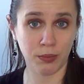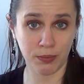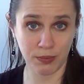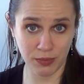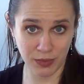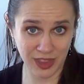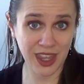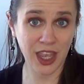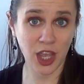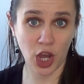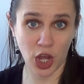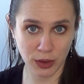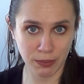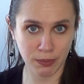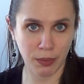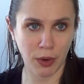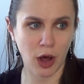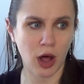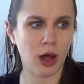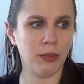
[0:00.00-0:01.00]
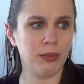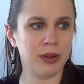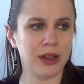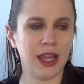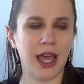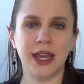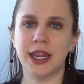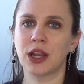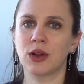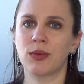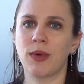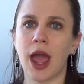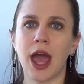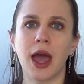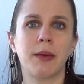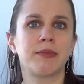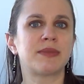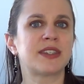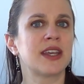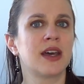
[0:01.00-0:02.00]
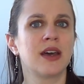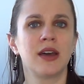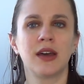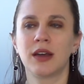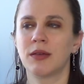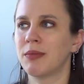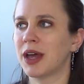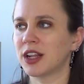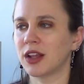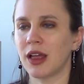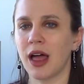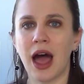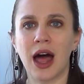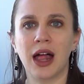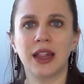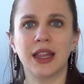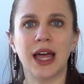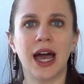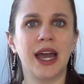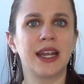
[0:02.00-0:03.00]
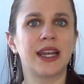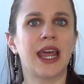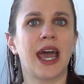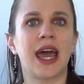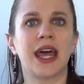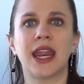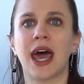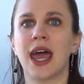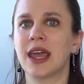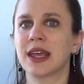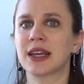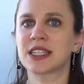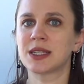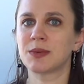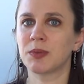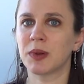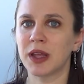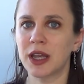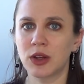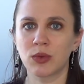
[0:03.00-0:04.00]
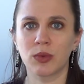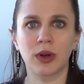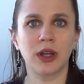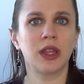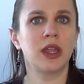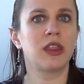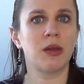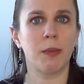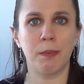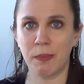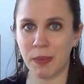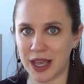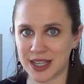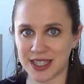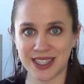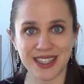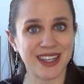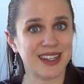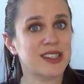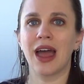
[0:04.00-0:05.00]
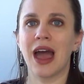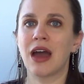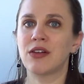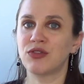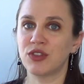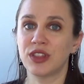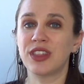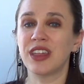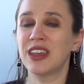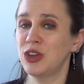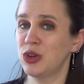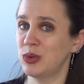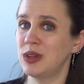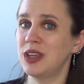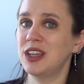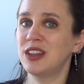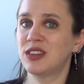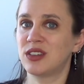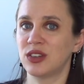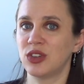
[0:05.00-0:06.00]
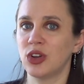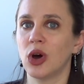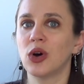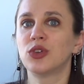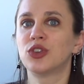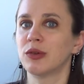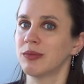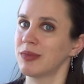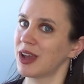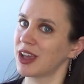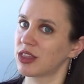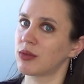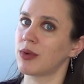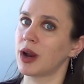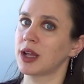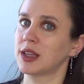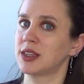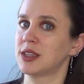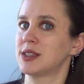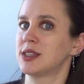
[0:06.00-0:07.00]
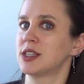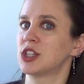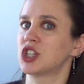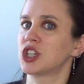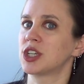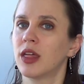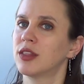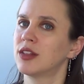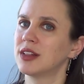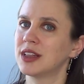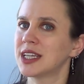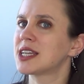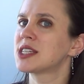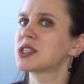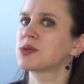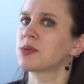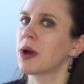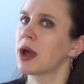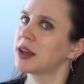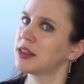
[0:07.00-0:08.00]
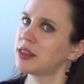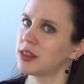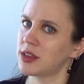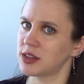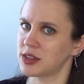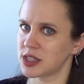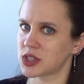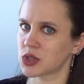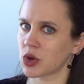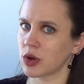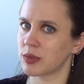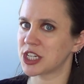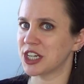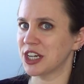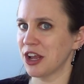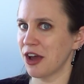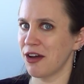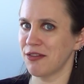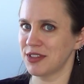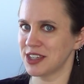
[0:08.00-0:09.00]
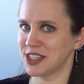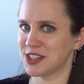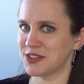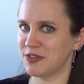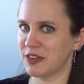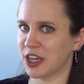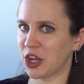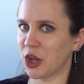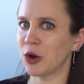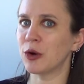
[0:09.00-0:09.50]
neon bulb lighting ramps, metal halide, and I explain really the basics, everything you need to know to make the right decision. The link is right in the description of this video.